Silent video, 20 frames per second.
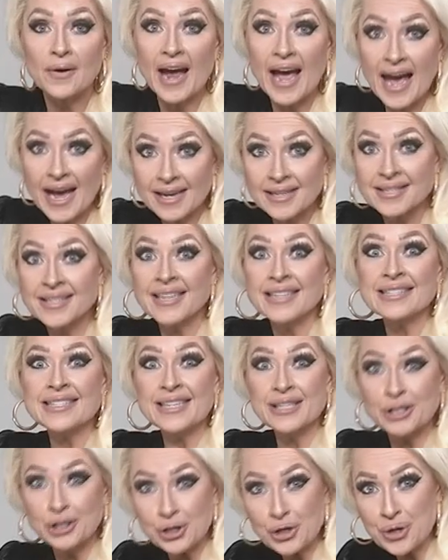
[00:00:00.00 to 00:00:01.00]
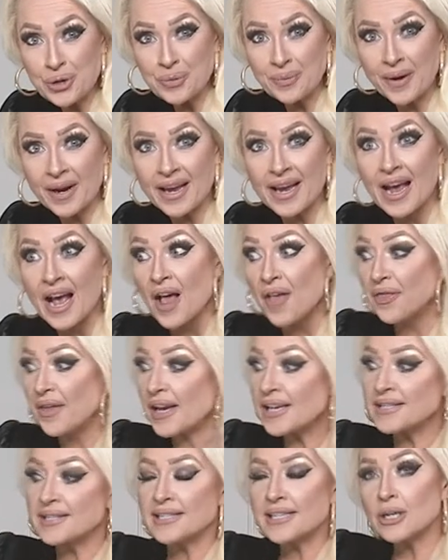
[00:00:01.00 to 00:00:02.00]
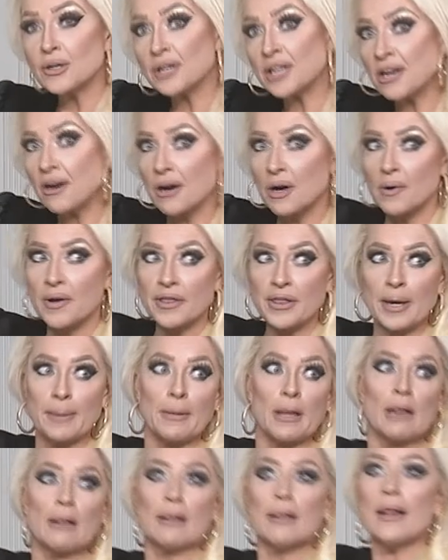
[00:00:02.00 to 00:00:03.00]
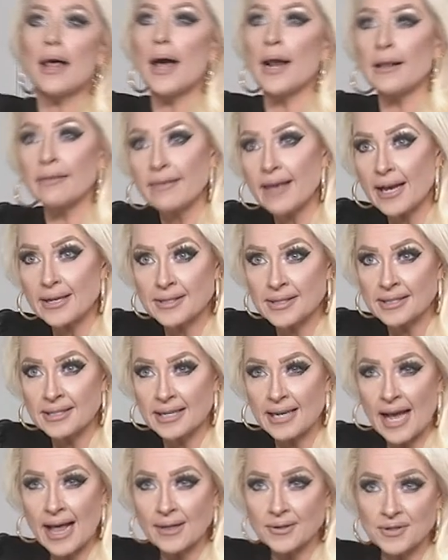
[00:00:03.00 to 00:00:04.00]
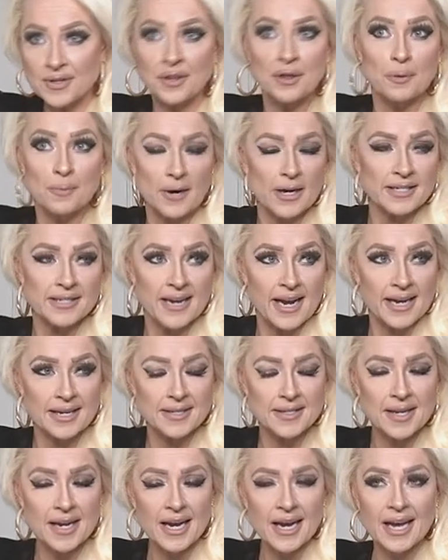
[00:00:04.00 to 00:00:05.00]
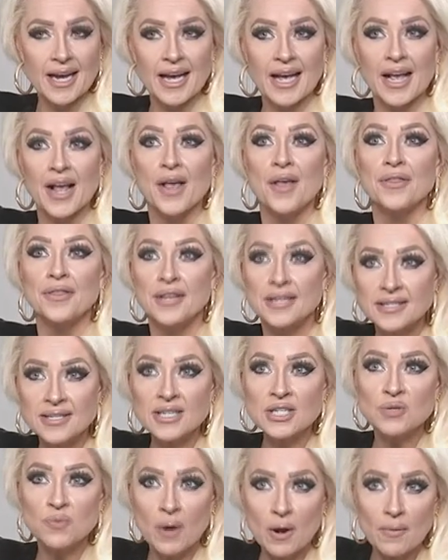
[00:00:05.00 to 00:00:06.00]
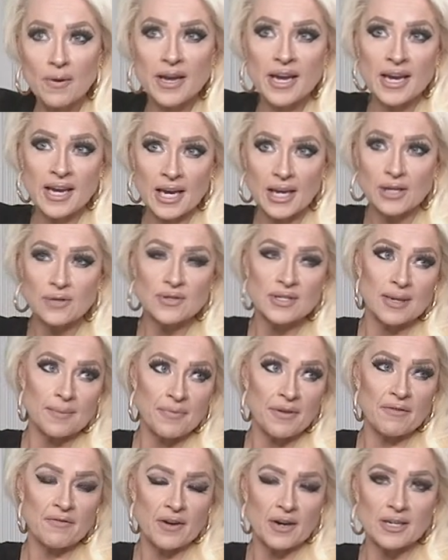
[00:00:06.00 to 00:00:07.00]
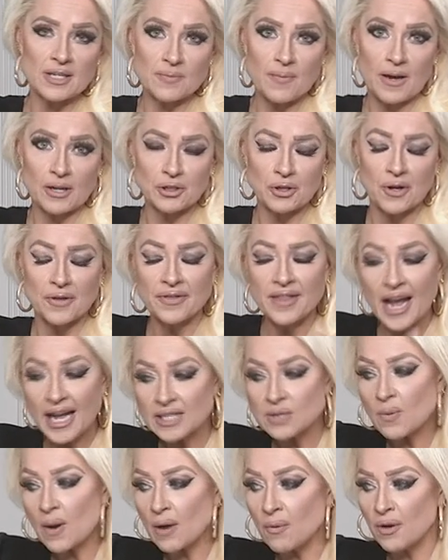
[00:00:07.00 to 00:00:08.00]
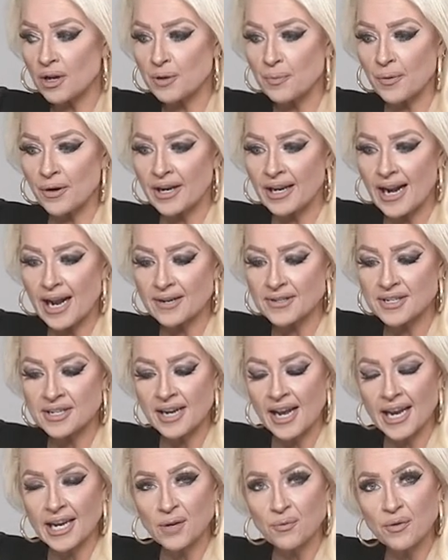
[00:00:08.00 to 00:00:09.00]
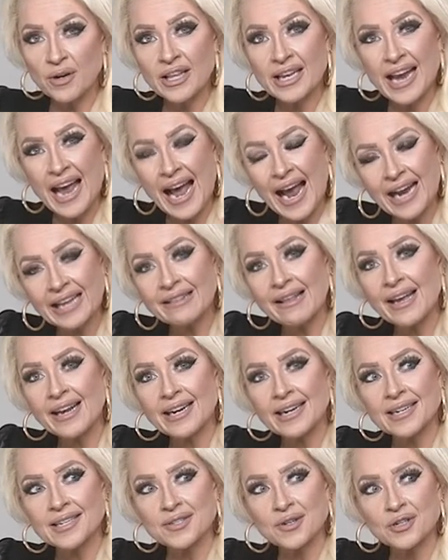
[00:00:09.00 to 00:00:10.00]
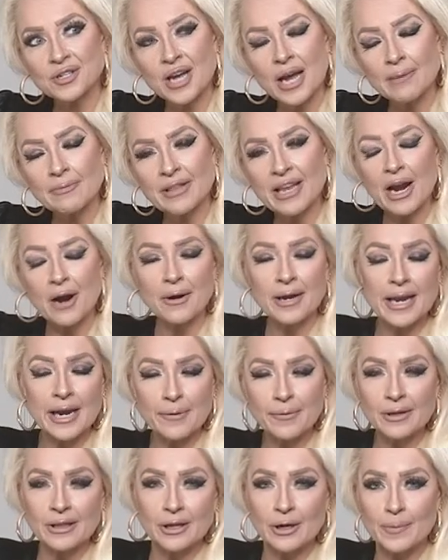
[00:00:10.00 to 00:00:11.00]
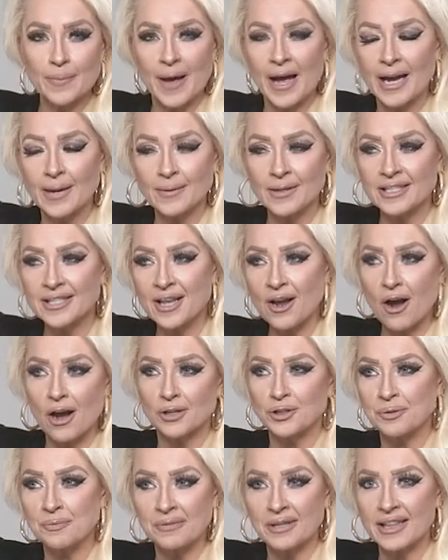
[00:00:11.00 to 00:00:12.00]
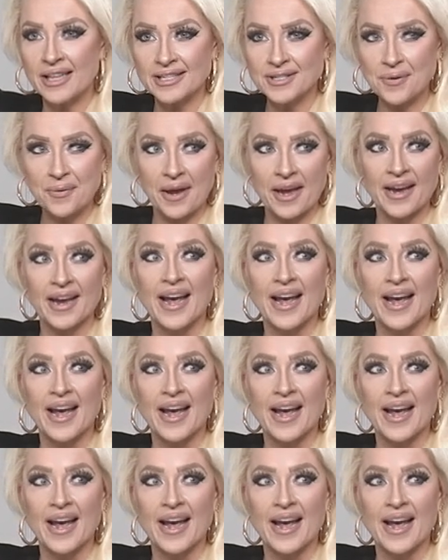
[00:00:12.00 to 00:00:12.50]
accents in jewelry, they still carry with them a lot of thousands of dollars in their price tags. This is where we can get you something very special. And that's why I wanted to bring it out tonight and really highlight it as our top of the hour. Yeah, we're a little behind because of the auction, but that's okay.